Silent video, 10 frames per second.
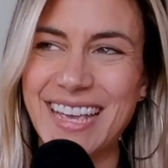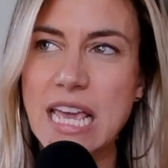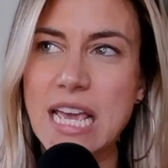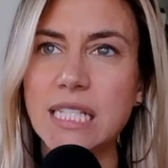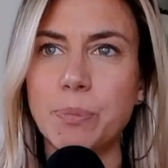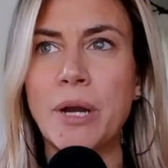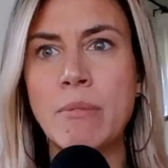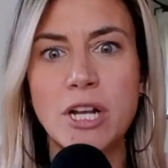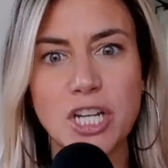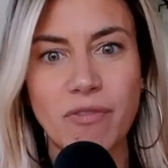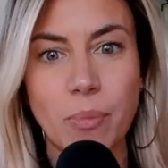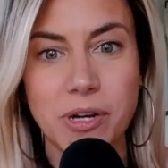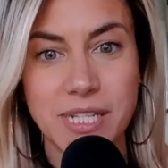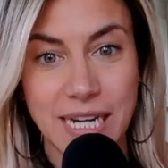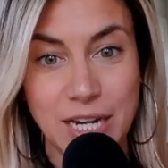It's pretty much every
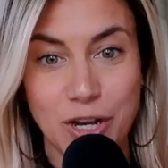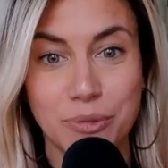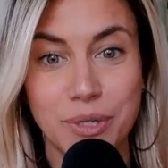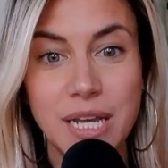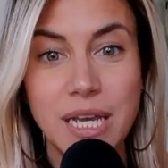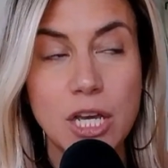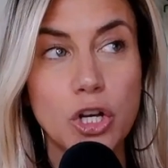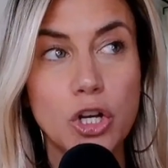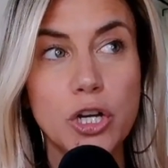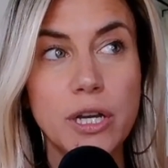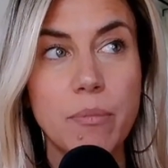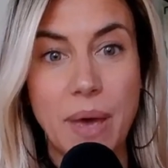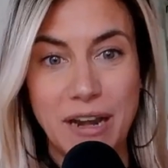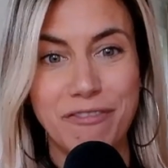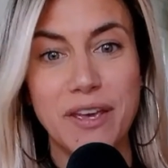person I know could
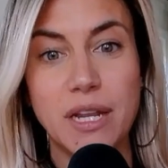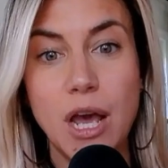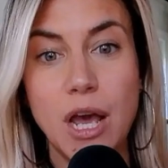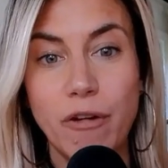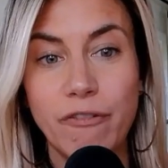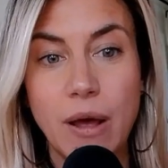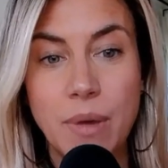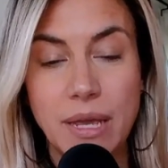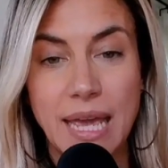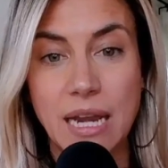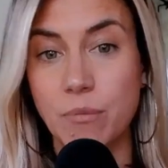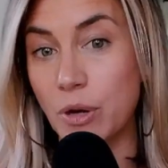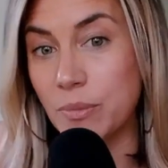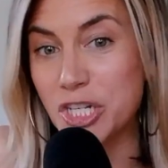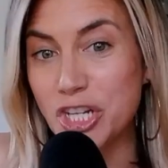benefit from getting
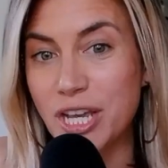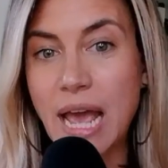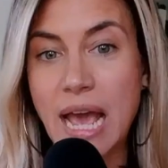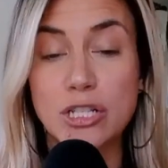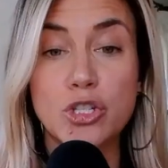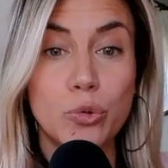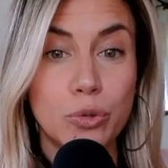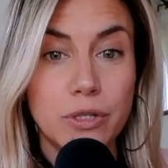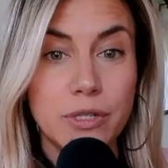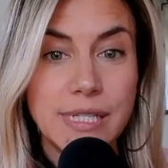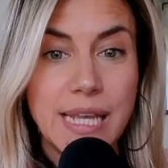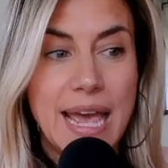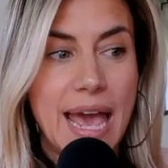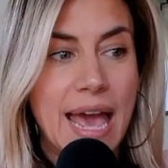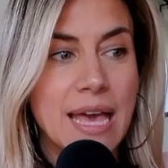permission and tools
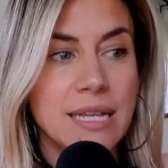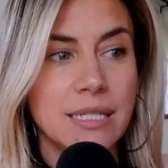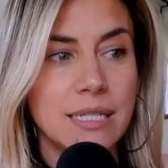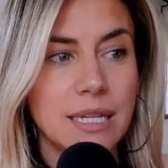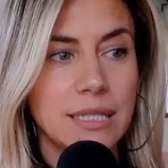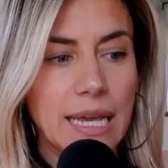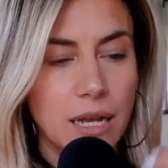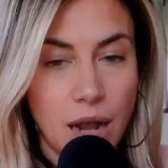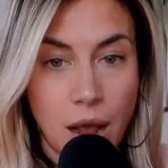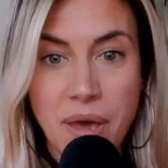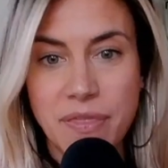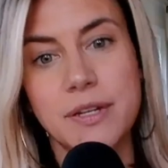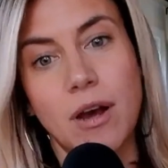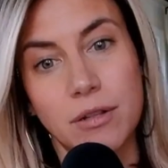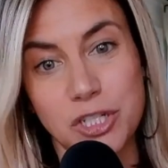and like a
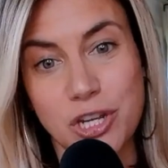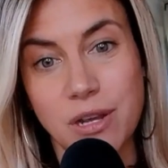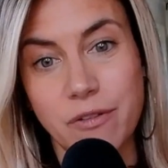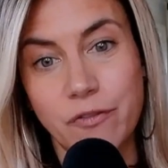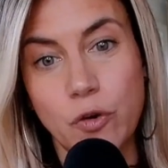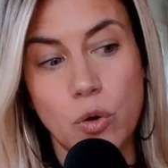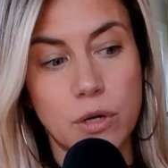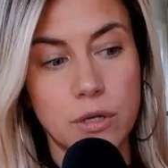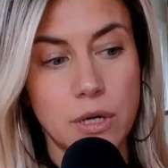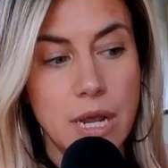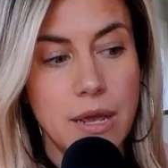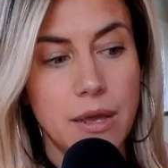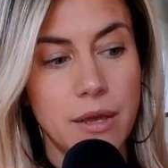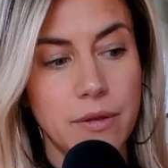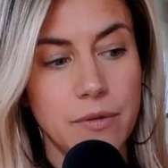methodology for
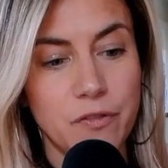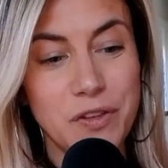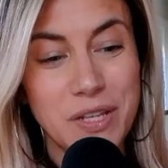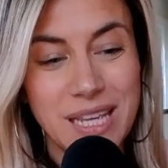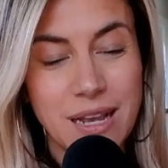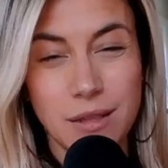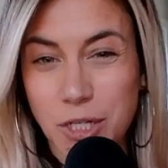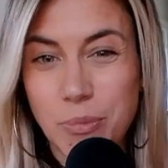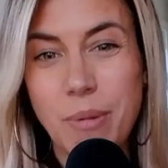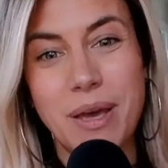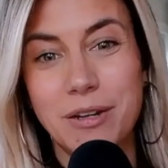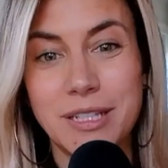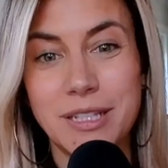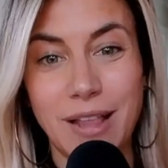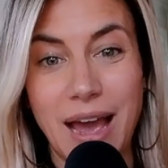feeling a little bit better in
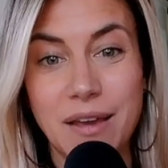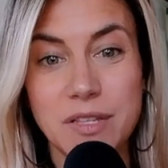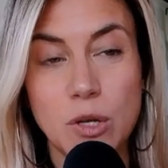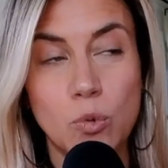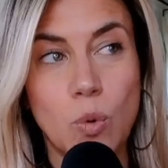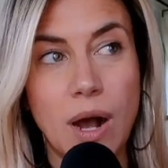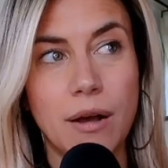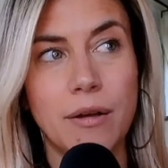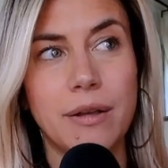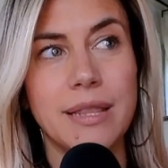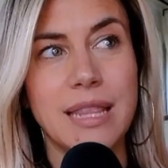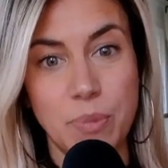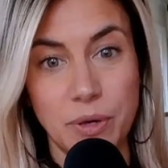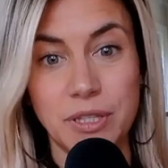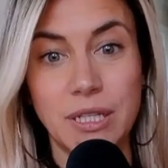their lives while they
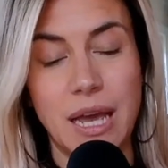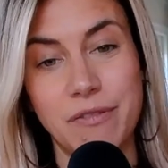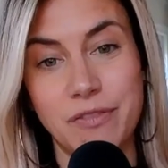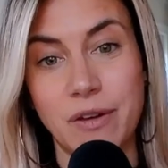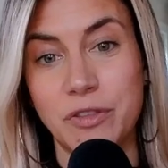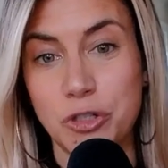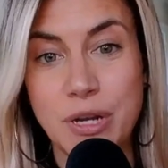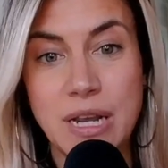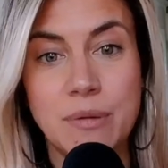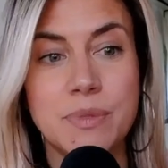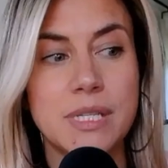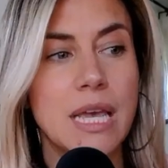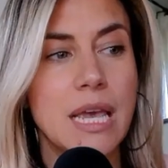build a life of their dreams.